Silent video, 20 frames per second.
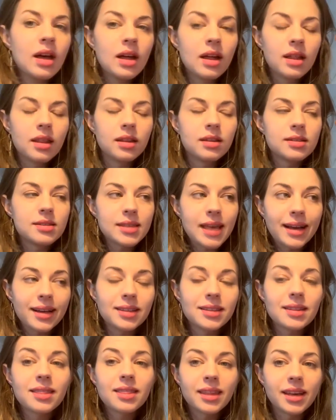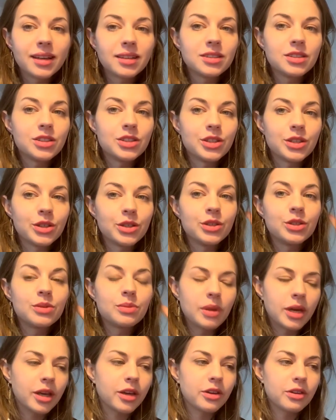The second thing to do to
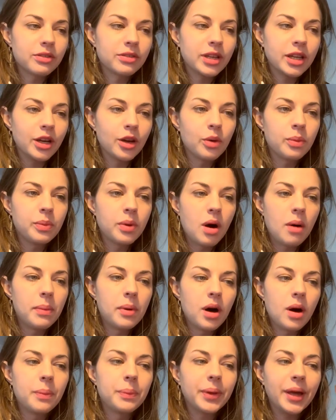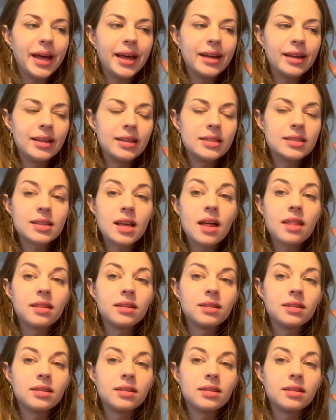make your video pop up is the